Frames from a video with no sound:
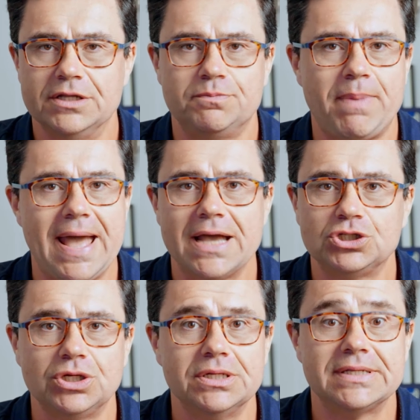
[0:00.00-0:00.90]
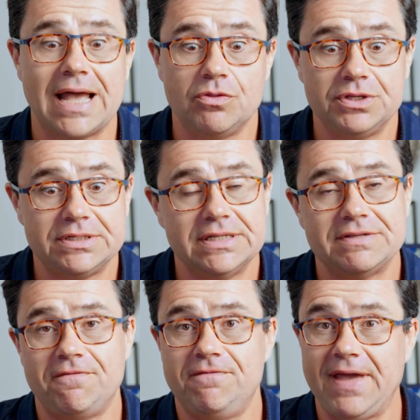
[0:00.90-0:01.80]
his passions, how this has
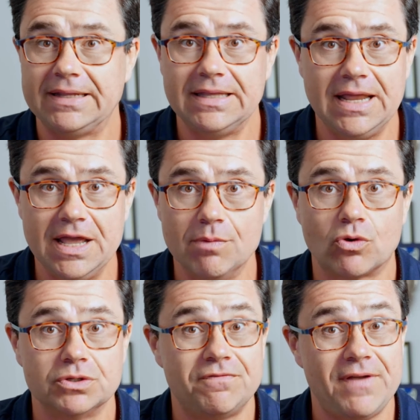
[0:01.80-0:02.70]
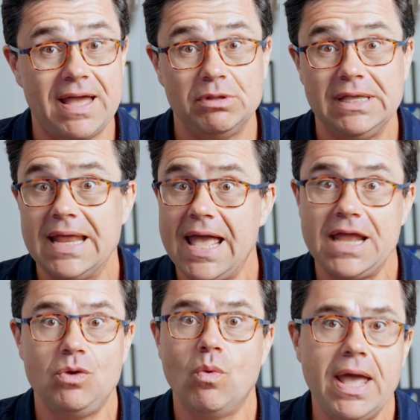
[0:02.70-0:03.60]
affected him or his family in
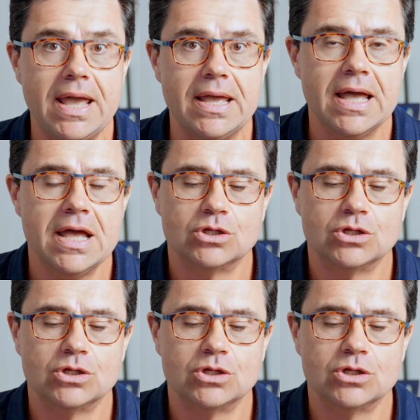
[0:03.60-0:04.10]
any way.